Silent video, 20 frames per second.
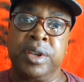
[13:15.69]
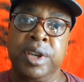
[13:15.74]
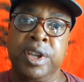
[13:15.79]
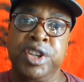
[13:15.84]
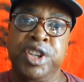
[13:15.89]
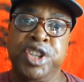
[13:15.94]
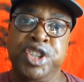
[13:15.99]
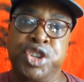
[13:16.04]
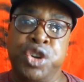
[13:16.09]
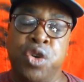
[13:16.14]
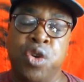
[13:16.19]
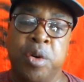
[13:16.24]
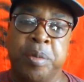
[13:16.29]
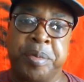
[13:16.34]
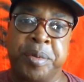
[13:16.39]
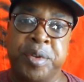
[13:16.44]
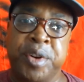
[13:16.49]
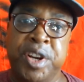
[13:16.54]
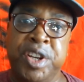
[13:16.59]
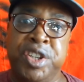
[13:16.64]
these
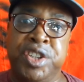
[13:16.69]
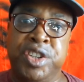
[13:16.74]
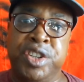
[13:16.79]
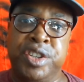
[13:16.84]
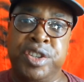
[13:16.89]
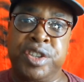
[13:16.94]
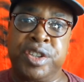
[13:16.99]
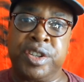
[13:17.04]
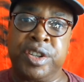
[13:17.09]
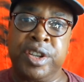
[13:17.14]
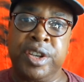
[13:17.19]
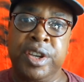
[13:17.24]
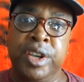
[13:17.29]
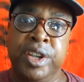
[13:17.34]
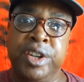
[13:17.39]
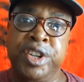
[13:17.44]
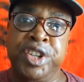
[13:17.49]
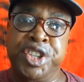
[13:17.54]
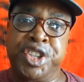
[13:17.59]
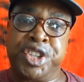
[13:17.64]
corporations, these